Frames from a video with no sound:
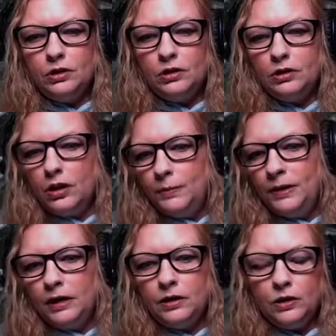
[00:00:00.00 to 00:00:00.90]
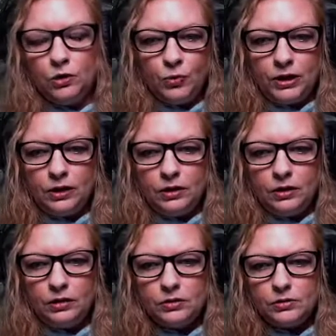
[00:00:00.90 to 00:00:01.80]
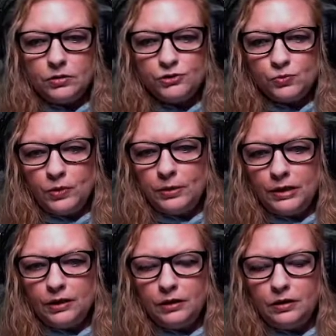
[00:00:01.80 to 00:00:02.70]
coming and going, swimming,